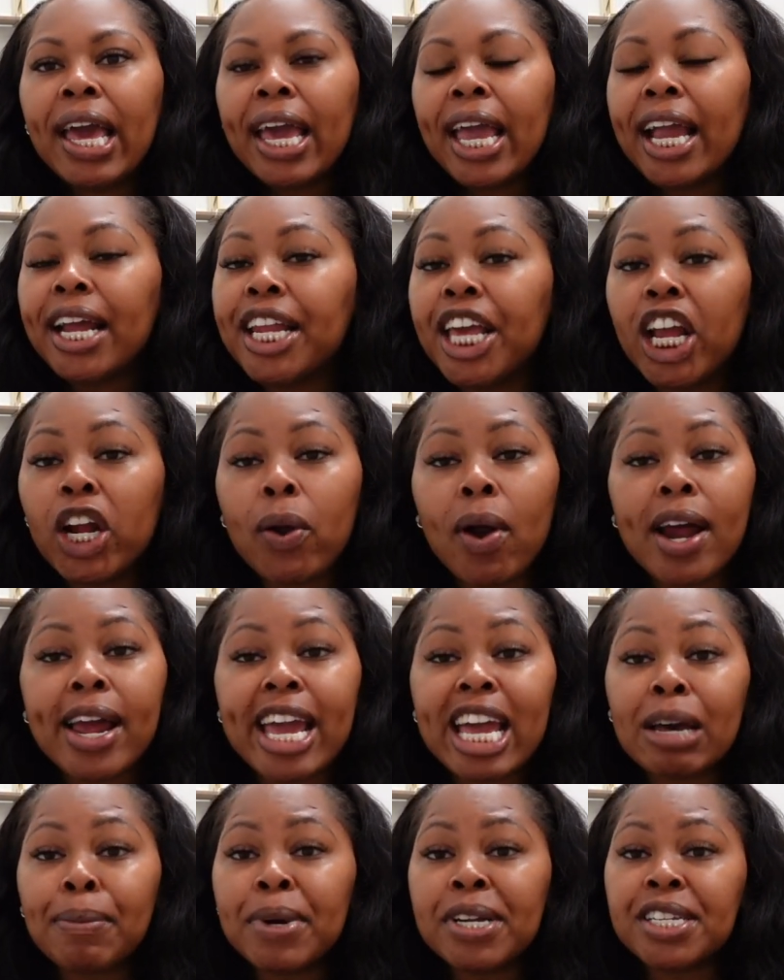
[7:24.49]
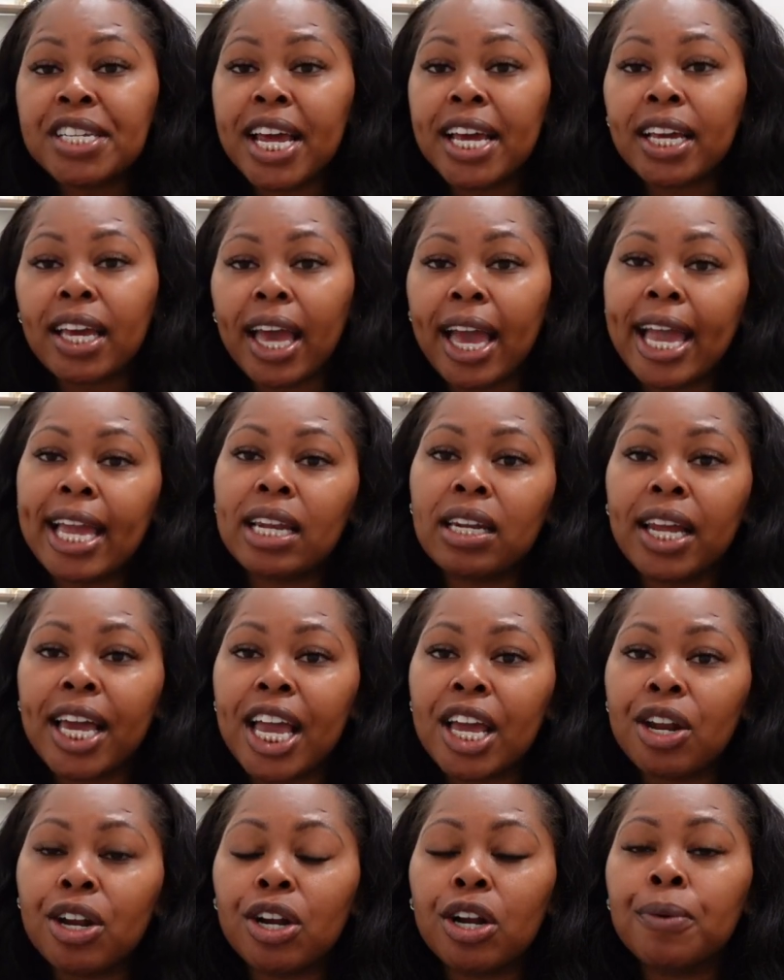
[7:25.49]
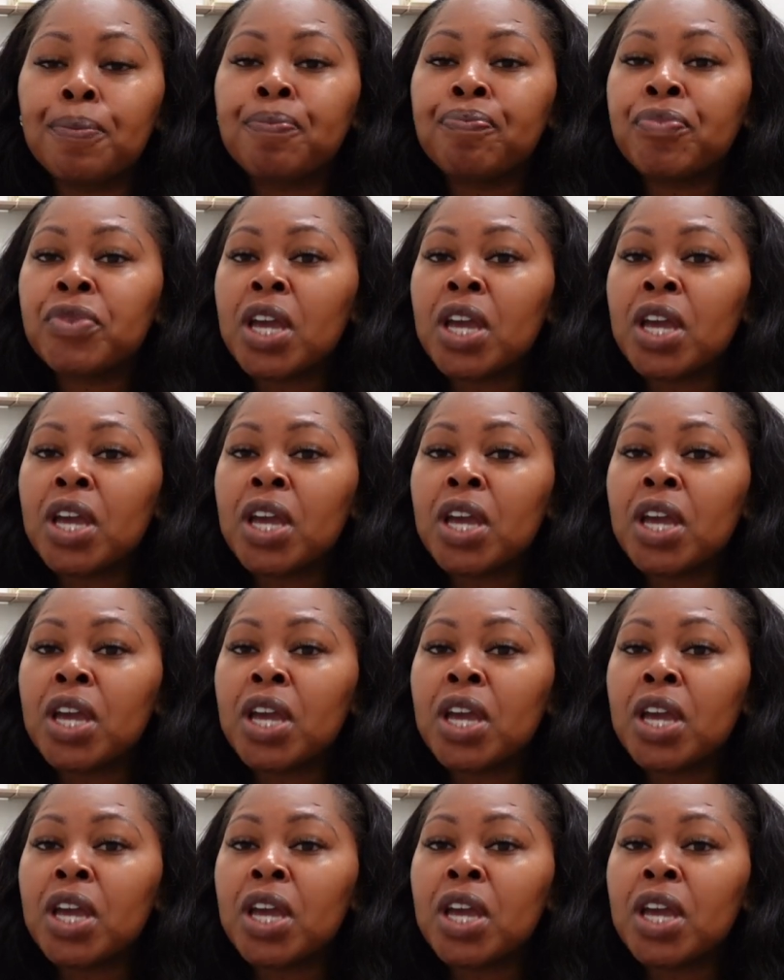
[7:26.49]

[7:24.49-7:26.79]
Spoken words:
And here I am a decade later,